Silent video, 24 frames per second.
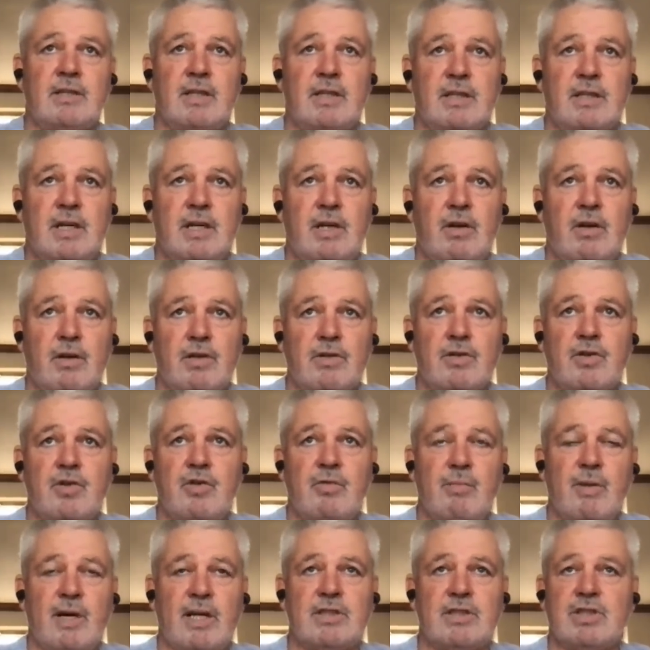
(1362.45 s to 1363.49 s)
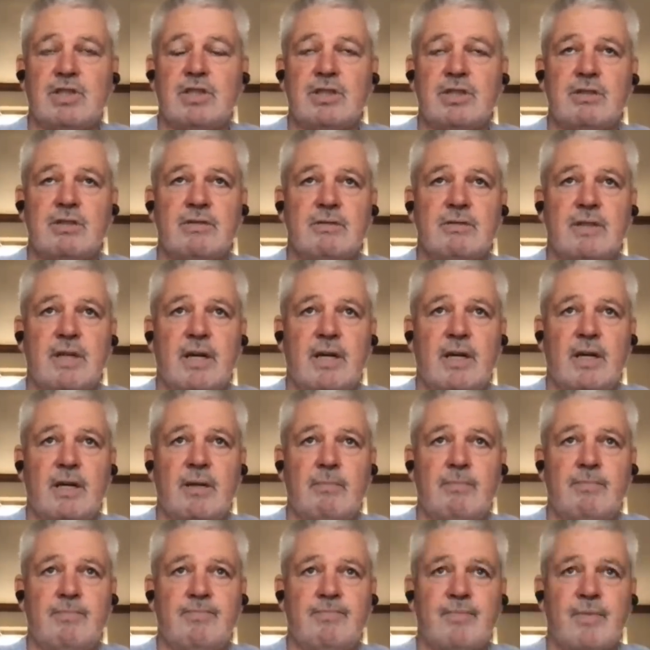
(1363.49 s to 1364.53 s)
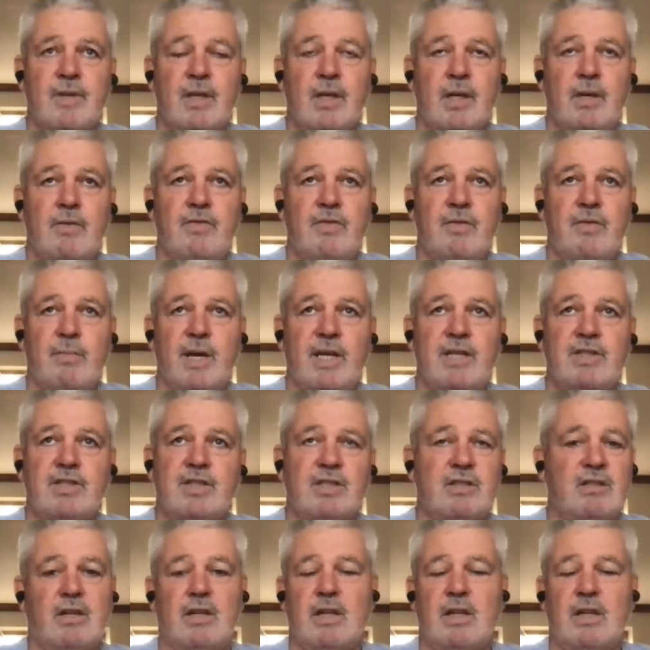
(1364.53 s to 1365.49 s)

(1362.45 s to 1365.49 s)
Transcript: You know, not too much um, information.